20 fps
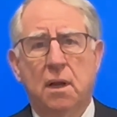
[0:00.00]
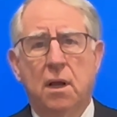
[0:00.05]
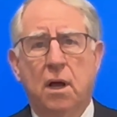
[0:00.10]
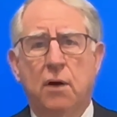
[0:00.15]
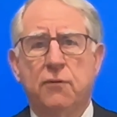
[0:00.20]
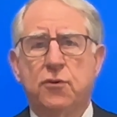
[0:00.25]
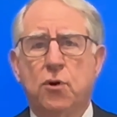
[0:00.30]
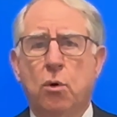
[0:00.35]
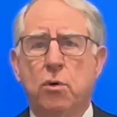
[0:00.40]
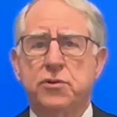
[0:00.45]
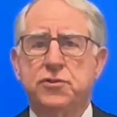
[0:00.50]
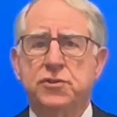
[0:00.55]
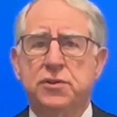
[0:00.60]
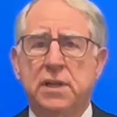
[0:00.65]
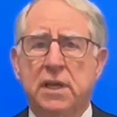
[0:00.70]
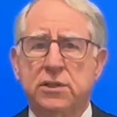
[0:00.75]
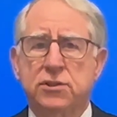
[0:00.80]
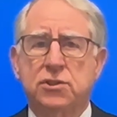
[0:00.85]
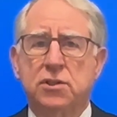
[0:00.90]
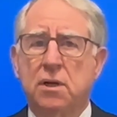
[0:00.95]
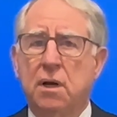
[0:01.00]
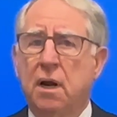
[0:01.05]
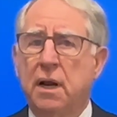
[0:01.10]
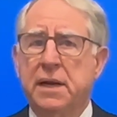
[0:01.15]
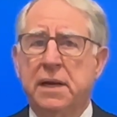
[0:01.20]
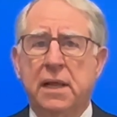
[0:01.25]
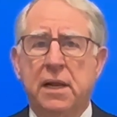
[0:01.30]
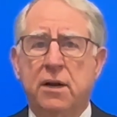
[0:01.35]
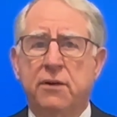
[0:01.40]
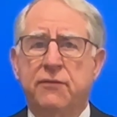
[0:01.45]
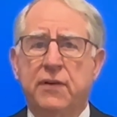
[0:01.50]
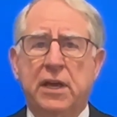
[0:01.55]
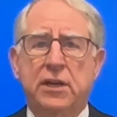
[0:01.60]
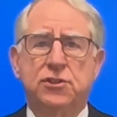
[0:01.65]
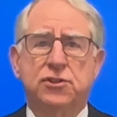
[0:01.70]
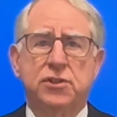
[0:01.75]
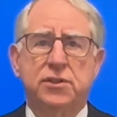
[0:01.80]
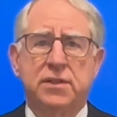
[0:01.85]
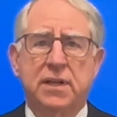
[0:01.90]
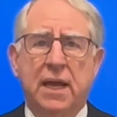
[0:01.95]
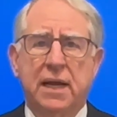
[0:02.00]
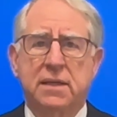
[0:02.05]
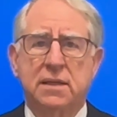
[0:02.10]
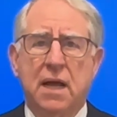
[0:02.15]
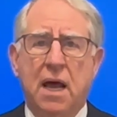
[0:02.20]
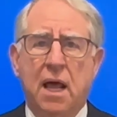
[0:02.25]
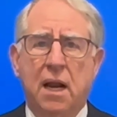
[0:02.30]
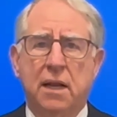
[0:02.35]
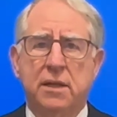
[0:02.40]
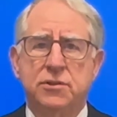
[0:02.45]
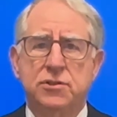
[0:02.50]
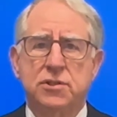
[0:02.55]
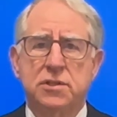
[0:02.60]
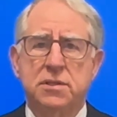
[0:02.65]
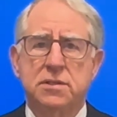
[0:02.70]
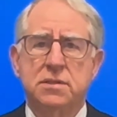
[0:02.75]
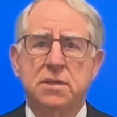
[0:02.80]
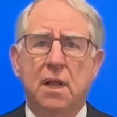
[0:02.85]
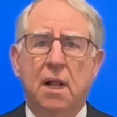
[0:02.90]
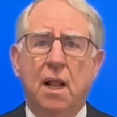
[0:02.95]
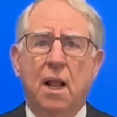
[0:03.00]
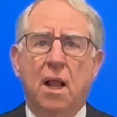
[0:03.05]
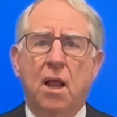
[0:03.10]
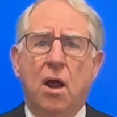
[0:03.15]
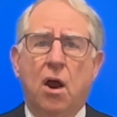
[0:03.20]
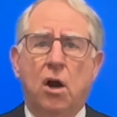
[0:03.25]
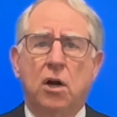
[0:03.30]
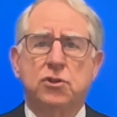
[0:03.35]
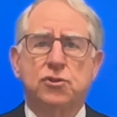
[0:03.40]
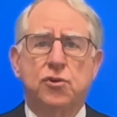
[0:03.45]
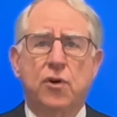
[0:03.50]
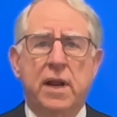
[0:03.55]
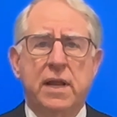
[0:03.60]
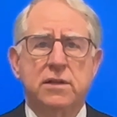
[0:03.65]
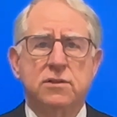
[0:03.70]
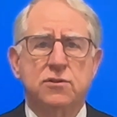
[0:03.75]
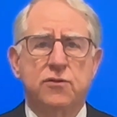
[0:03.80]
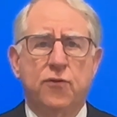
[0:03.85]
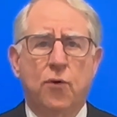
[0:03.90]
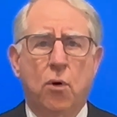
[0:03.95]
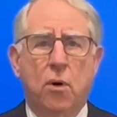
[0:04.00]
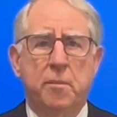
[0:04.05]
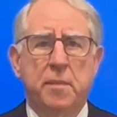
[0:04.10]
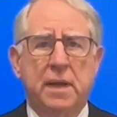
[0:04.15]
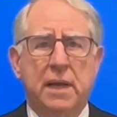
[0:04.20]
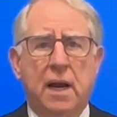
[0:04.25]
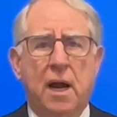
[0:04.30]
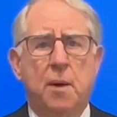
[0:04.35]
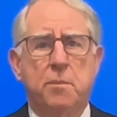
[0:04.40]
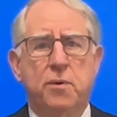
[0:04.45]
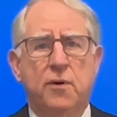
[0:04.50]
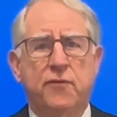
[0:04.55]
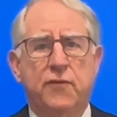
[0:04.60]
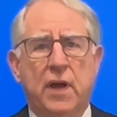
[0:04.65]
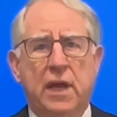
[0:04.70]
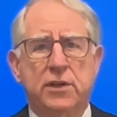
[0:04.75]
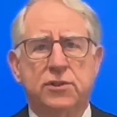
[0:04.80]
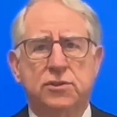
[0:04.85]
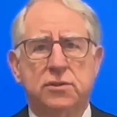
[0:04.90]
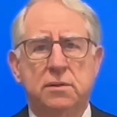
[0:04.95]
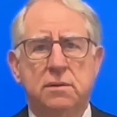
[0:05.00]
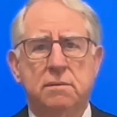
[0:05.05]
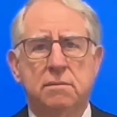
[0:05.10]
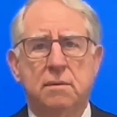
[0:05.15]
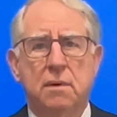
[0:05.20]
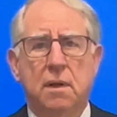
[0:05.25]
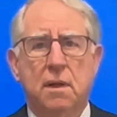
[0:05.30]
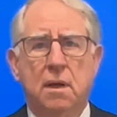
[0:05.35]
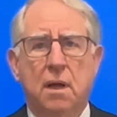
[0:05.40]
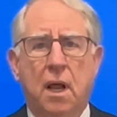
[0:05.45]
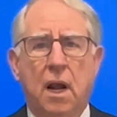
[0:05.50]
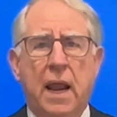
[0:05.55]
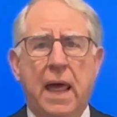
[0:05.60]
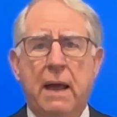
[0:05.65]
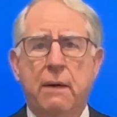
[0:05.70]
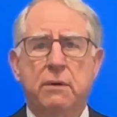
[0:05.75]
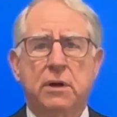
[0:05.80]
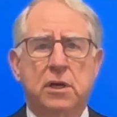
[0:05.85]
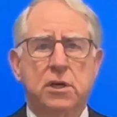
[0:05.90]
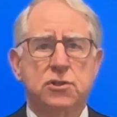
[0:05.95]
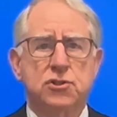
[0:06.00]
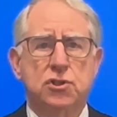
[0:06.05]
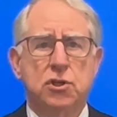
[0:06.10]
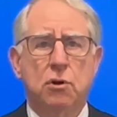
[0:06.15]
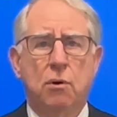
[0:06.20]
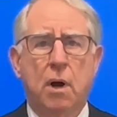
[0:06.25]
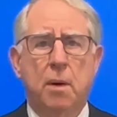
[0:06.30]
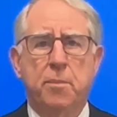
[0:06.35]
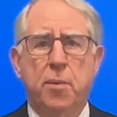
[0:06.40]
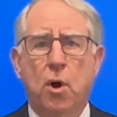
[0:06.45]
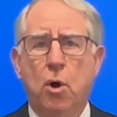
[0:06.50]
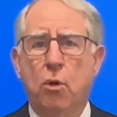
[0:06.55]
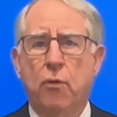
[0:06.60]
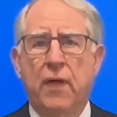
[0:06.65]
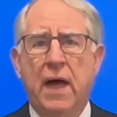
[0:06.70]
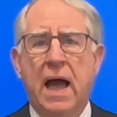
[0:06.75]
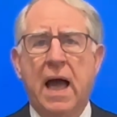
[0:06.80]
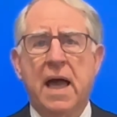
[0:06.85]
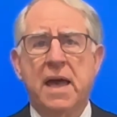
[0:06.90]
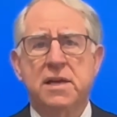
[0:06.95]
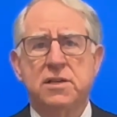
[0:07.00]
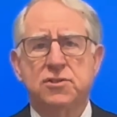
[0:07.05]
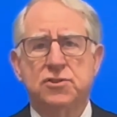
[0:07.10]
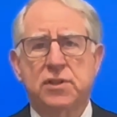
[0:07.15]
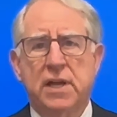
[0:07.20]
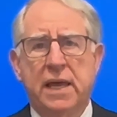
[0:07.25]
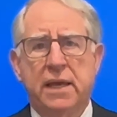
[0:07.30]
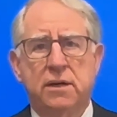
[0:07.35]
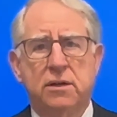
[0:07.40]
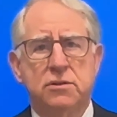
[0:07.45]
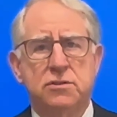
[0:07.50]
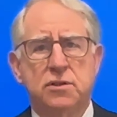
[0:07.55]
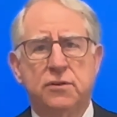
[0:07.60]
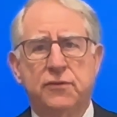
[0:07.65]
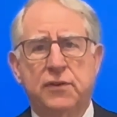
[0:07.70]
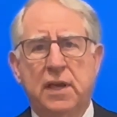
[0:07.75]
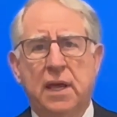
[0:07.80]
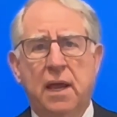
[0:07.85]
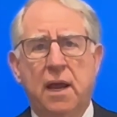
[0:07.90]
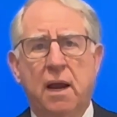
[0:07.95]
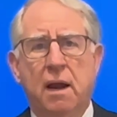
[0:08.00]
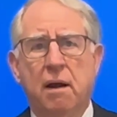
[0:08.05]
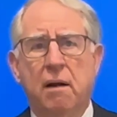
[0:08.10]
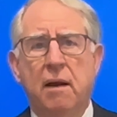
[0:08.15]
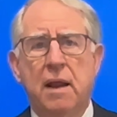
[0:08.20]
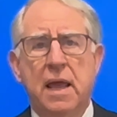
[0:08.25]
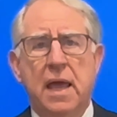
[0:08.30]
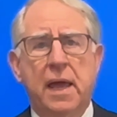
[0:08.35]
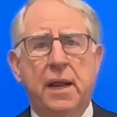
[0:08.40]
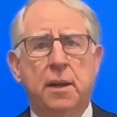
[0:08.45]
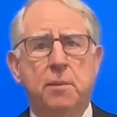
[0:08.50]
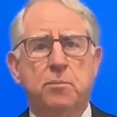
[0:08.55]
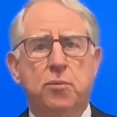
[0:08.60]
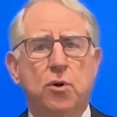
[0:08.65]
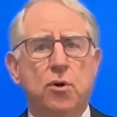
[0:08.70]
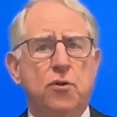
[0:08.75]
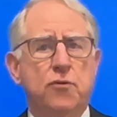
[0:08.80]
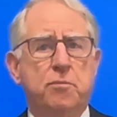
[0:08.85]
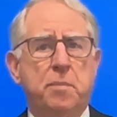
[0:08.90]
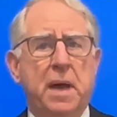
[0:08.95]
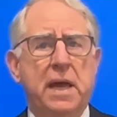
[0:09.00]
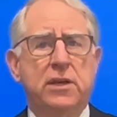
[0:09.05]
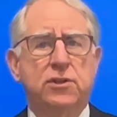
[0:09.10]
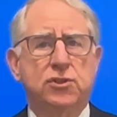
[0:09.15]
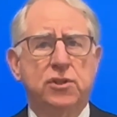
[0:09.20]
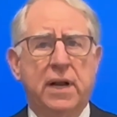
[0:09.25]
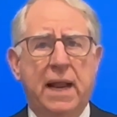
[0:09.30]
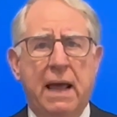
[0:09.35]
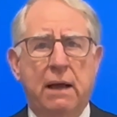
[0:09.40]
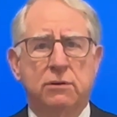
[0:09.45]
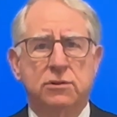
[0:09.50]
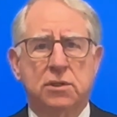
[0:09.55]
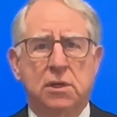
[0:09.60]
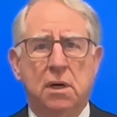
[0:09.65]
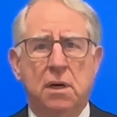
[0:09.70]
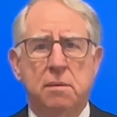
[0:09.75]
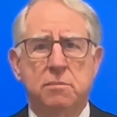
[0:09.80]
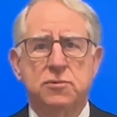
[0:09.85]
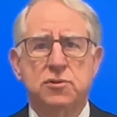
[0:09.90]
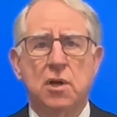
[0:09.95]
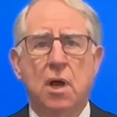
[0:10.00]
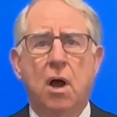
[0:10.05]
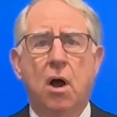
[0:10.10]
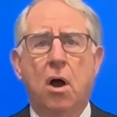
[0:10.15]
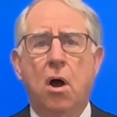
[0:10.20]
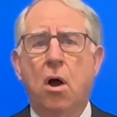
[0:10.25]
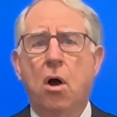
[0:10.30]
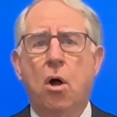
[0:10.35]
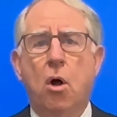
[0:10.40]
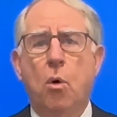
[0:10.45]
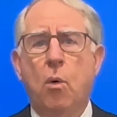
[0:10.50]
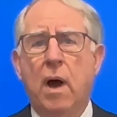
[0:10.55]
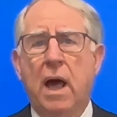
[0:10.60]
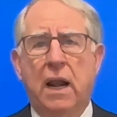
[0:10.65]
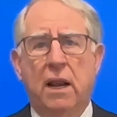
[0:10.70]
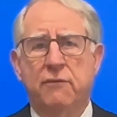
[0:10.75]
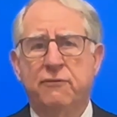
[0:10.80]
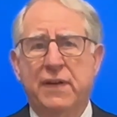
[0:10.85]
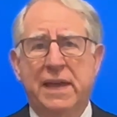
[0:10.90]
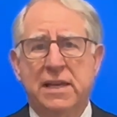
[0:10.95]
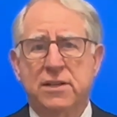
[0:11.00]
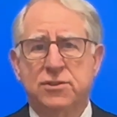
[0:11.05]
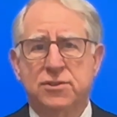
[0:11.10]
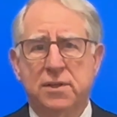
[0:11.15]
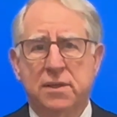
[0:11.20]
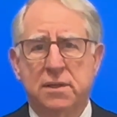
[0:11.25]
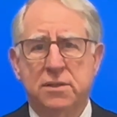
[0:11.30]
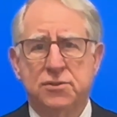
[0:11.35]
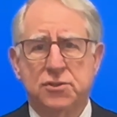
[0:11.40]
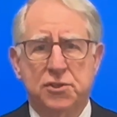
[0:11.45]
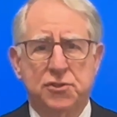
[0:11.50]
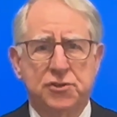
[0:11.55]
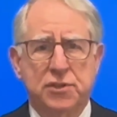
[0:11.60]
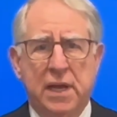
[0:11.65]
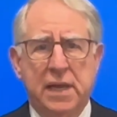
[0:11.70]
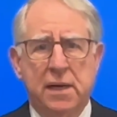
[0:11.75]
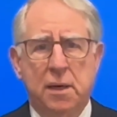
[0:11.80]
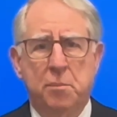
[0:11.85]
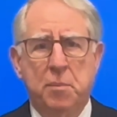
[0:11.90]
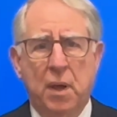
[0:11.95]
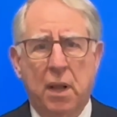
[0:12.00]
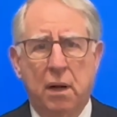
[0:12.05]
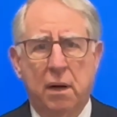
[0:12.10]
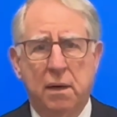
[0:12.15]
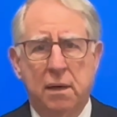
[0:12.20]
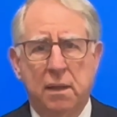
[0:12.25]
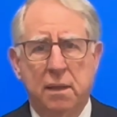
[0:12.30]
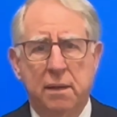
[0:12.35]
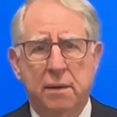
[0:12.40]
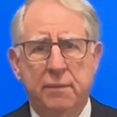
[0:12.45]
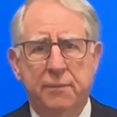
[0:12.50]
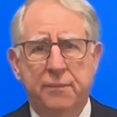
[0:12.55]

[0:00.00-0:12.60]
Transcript: Of course, digital and innovation technologies are transforming our profession, allowing us to uphold the highest standards of care and improve patient outcomes, all while advancing sustainability.